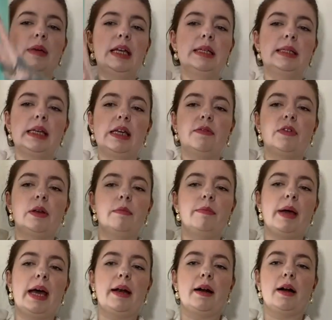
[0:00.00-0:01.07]
is even
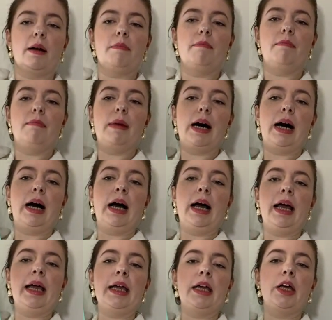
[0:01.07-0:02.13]
better.
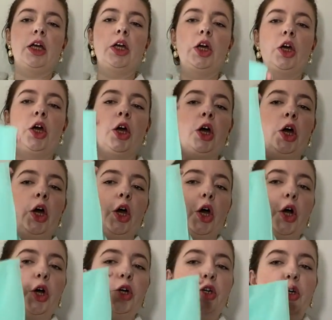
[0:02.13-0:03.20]
My
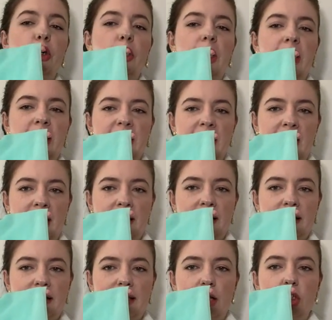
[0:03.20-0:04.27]

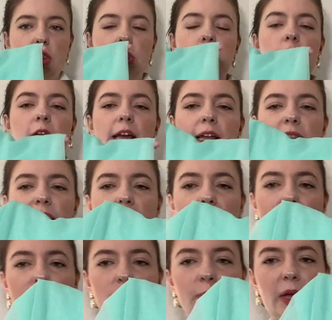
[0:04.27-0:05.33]
goodness, look at
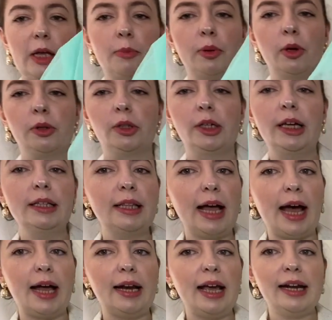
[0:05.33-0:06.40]
that, people. Look at
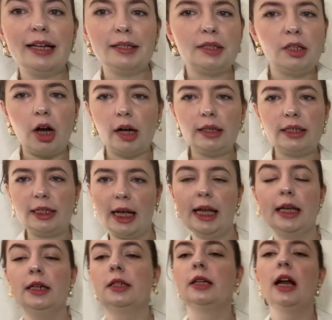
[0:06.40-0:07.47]
that. And it's not
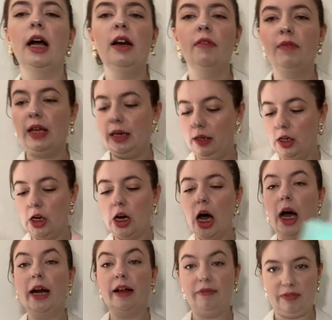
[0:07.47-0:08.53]
stained. None of it,
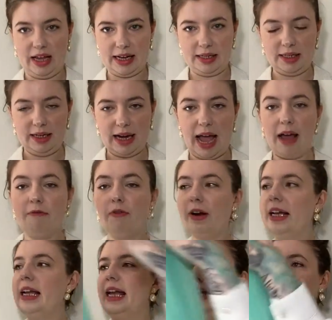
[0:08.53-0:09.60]
none of it.
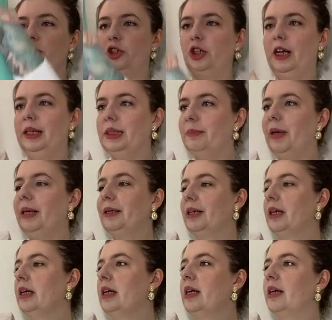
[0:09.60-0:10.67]
Every inch has
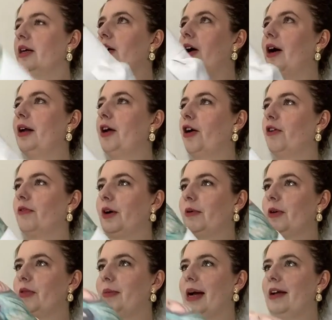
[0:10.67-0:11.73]
been gone over
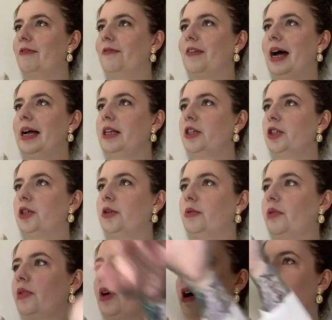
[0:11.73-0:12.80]
with my fine
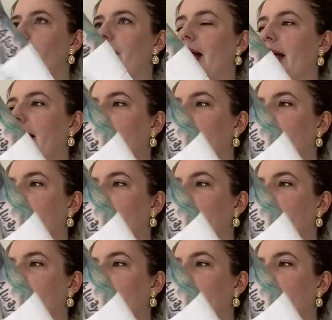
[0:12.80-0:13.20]
tooth comb, and I